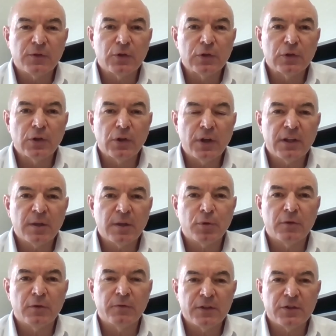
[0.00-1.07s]
you look at the
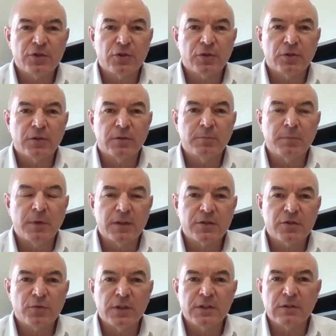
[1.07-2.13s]
provincial
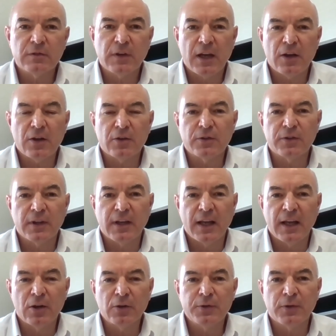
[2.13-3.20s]
ministries of health and
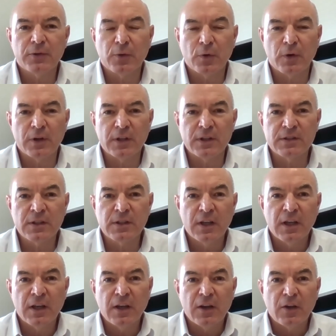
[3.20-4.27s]
health authorities,
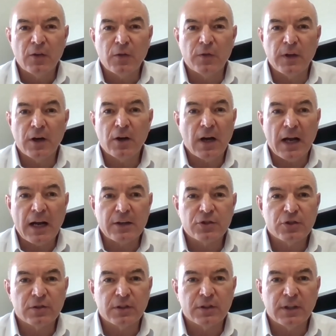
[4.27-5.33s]
they're
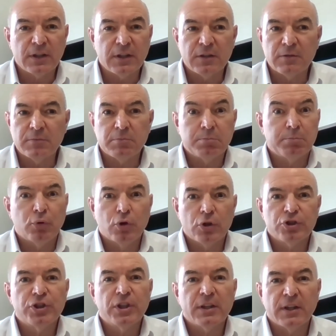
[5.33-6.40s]
actually
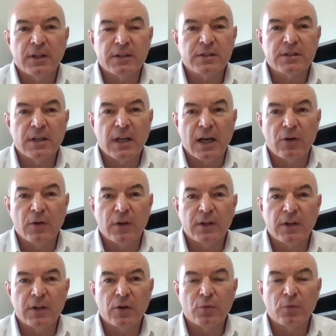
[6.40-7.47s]
pushing this now, and
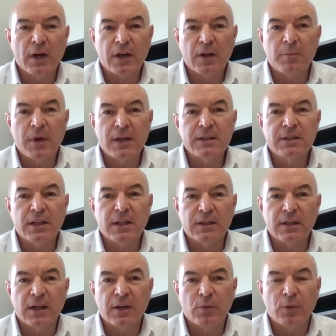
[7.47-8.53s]
they're recommending
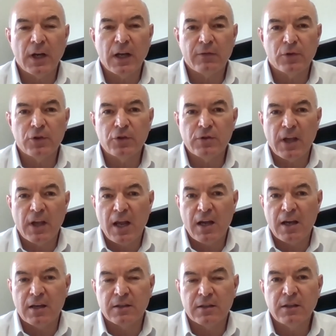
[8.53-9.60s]
that whenever you can,